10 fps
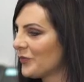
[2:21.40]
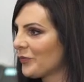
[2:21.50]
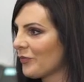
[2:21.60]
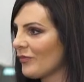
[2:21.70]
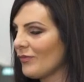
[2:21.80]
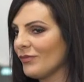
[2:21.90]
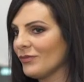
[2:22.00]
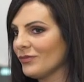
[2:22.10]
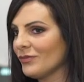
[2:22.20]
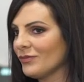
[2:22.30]

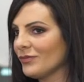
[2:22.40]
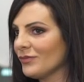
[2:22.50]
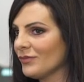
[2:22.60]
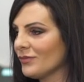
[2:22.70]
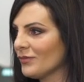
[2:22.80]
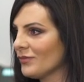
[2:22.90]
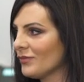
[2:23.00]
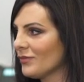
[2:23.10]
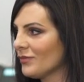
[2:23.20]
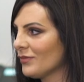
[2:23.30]

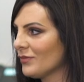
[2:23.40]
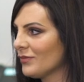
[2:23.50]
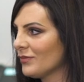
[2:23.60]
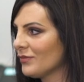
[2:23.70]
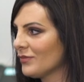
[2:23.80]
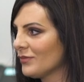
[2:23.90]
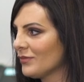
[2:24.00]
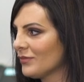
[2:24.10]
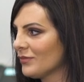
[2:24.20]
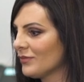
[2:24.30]

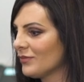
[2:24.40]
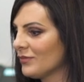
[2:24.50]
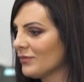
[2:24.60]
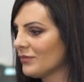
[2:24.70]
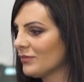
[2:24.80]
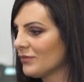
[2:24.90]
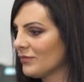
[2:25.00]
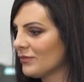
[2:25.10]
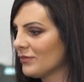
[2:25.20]
(silent)